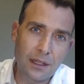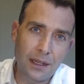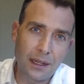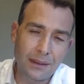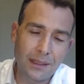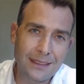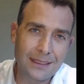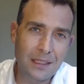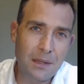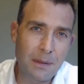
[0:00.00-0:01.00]
And it's
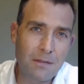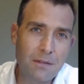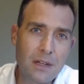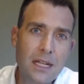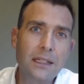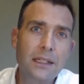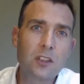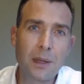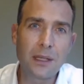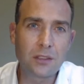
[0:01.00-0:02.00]
going to be really
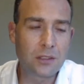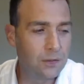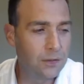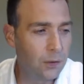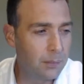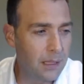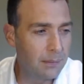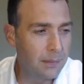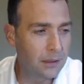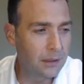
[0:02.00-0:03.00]
expensive for me
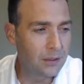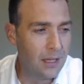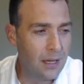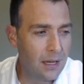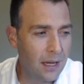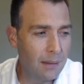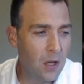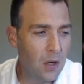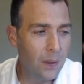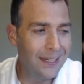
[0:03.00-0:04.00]
because I'm
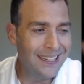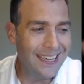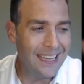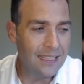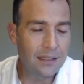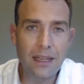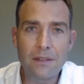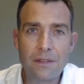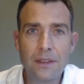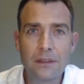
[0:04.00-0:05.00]
nowhere near going to
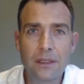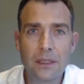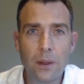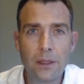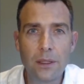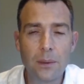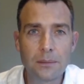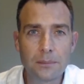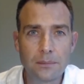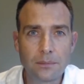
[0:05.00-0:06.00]
get filled at 101.
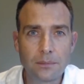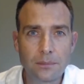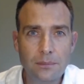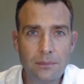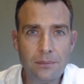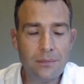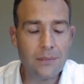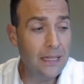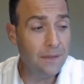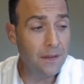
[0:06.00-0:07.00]

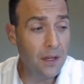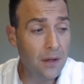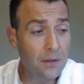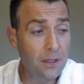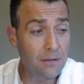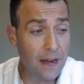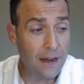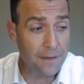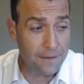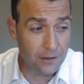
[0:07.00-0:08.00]
Even though the
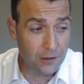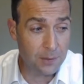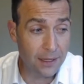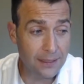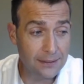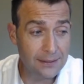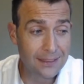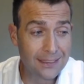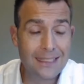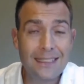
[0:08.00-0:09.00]
reference price
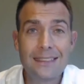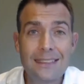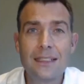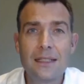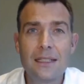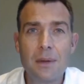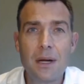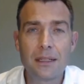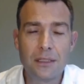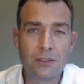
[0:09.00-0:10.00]
says this
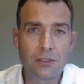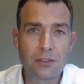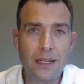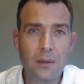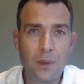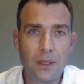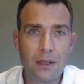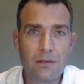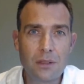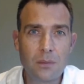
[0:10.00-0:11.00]
market's trading at
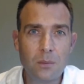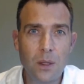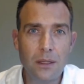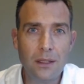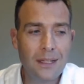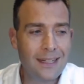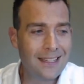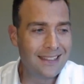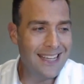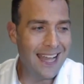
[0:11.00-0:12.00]
101,
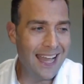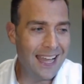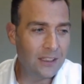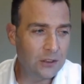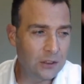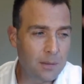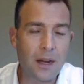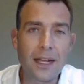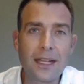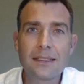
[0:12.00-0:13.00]
the actual
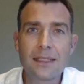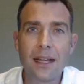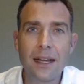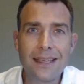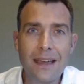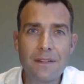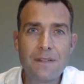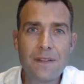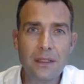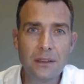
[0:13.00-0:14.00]
price I get
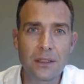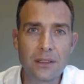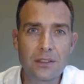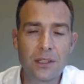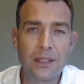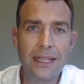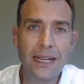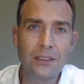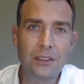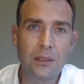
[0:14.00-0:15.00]
filled on, so the
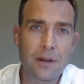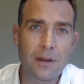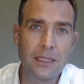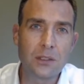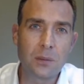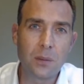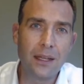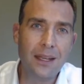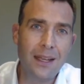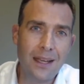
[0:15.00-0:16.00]
actual price
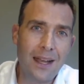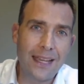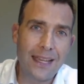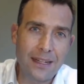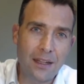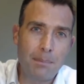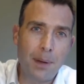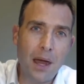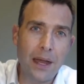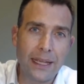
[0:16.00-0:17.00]
where I end up
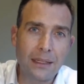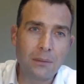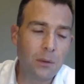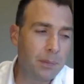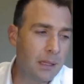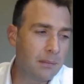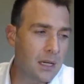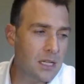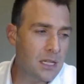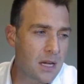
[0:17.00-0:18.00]
buying, will be a
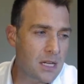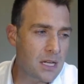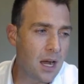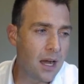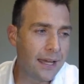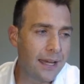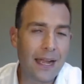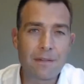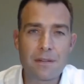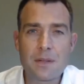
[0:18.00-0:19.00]
much, much higher
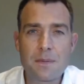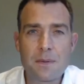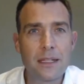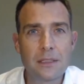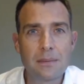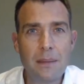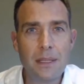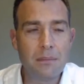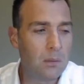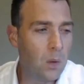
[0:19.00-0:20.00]
average price,
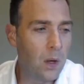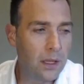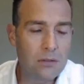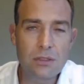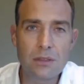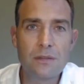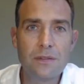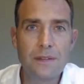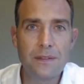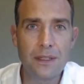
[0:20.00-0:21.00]
maybe
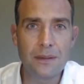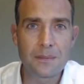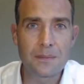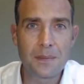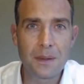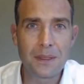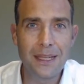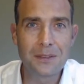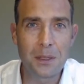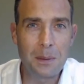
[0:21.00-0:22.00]
150.
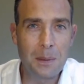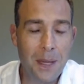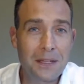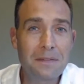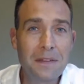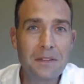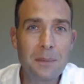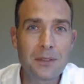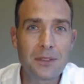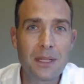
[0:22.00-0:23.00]
Okay, so I'd be paying a
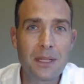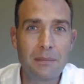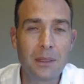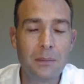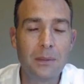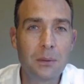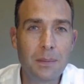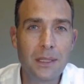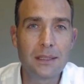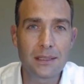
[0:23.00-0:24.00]
50% premium, which would
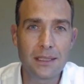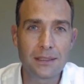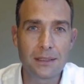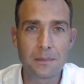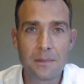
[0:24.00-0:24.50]
be a disaster.